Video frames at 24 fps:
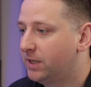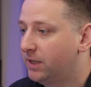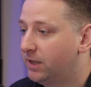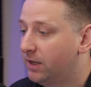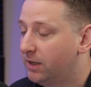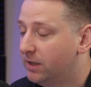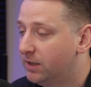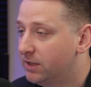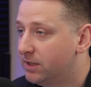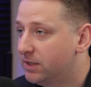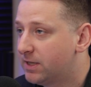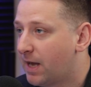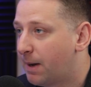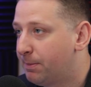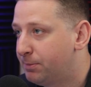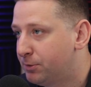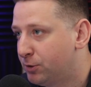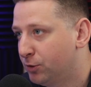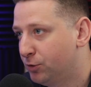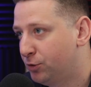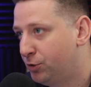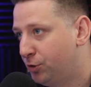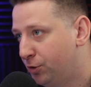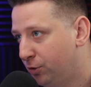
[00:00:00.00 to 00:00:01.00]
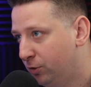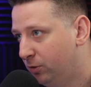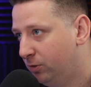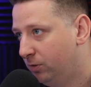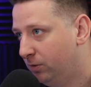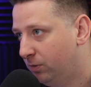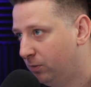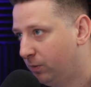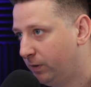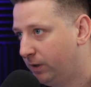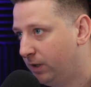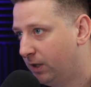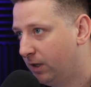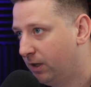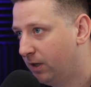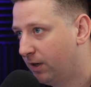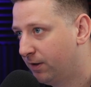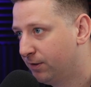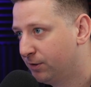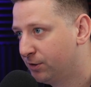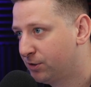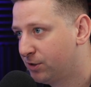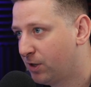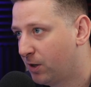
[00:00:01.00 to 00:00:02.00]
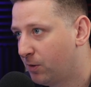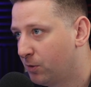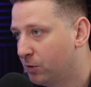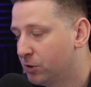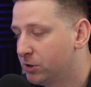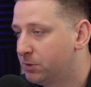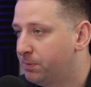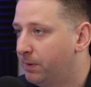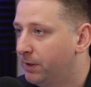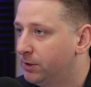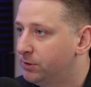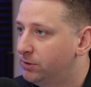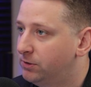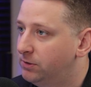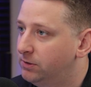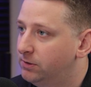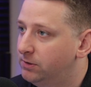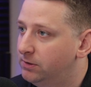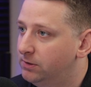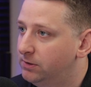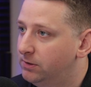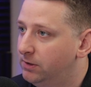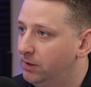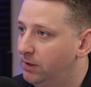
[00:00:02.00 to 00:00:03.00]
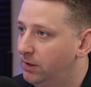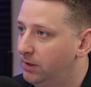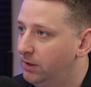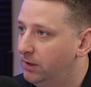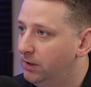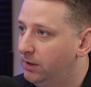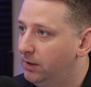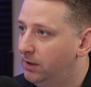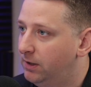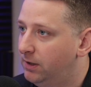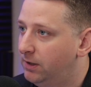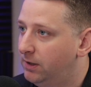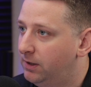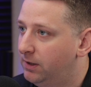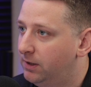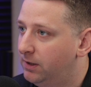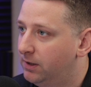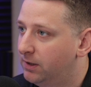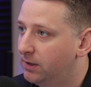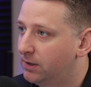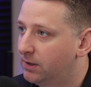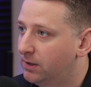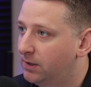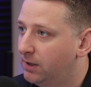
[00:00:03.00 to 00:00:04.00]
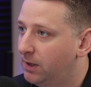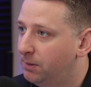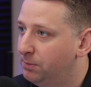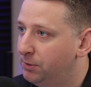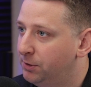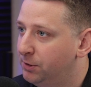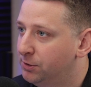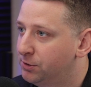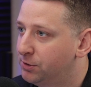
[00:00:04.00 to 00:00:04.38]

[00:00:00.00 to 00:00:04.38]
say that this is episode 2. We did another Star Wars special a couple